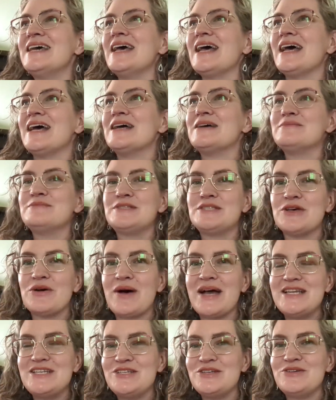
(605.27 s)
Um, so
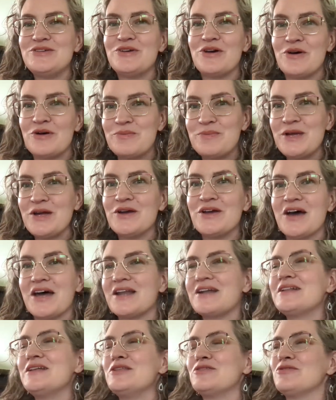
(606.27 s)
I do go
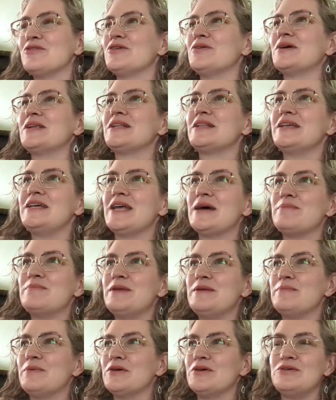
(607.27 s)
periodically through and clean up
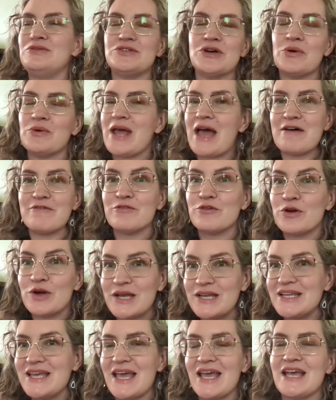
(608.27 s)
people who don't ever
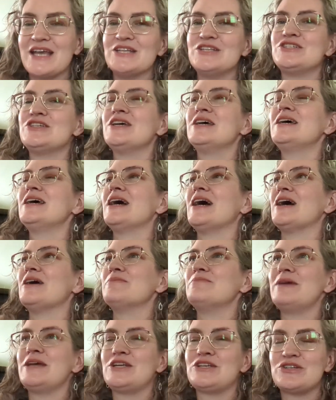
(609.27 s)
engage,
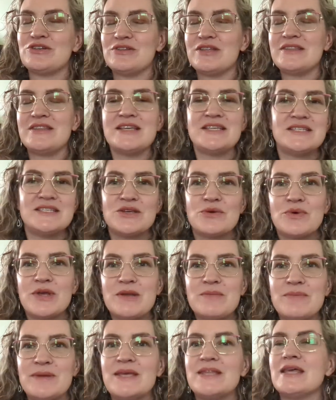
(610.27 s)
um, make sure that they still want
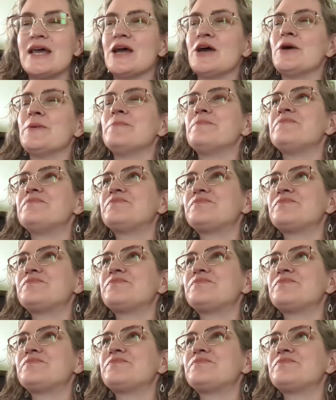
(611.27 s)
to be there.